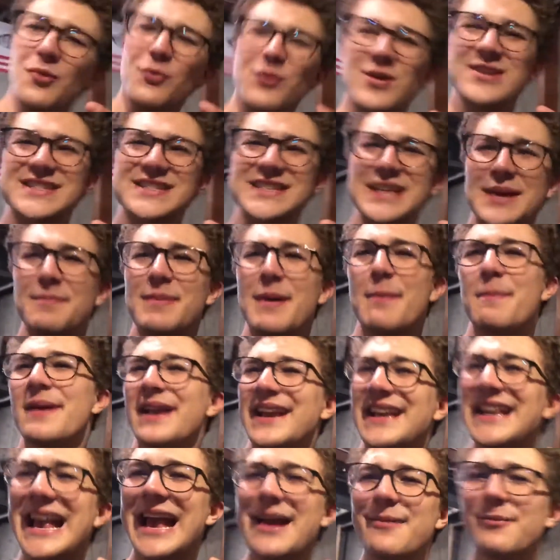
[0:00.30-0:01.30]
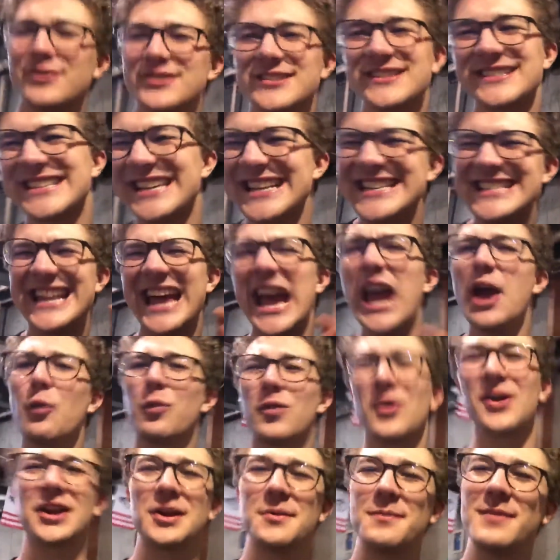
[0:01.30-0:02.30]
What's up Epic Gamers? Today
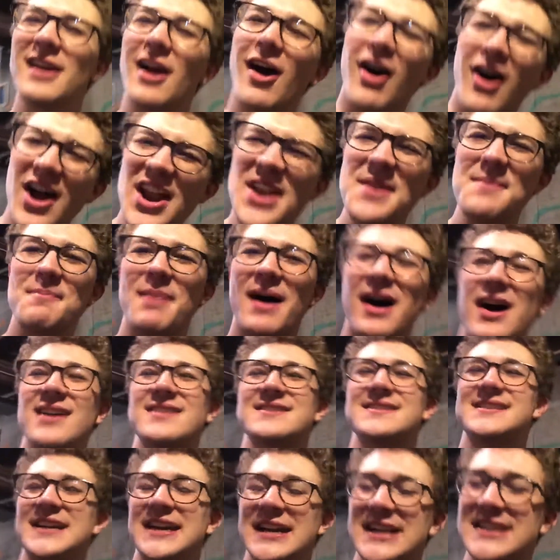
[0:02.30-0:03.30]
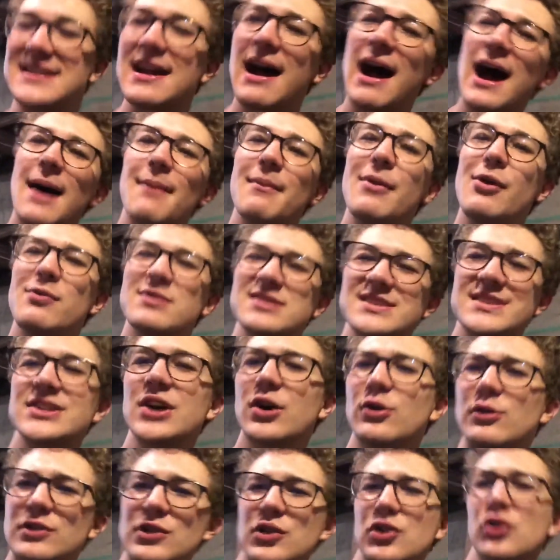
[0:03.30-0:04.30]
we're going to be unboxing a Tommy
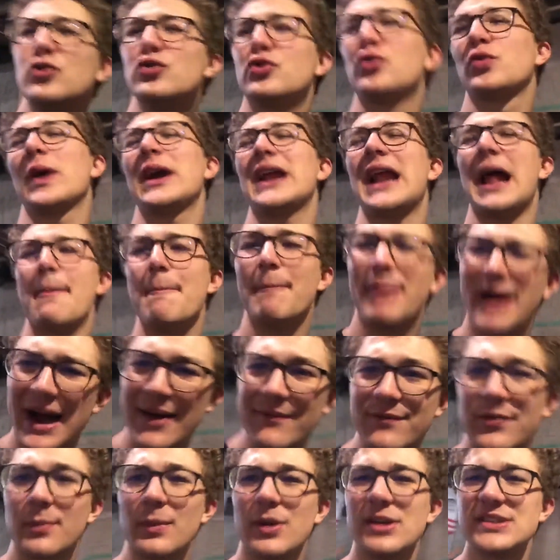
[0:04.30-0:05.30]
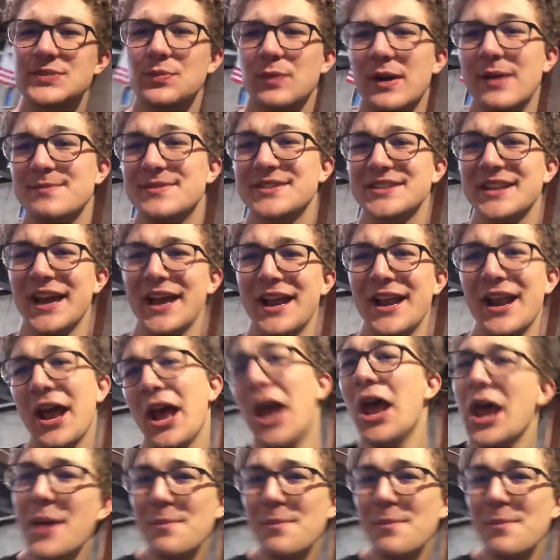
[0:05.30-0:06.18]
Wiseau loot crate I bought from his website.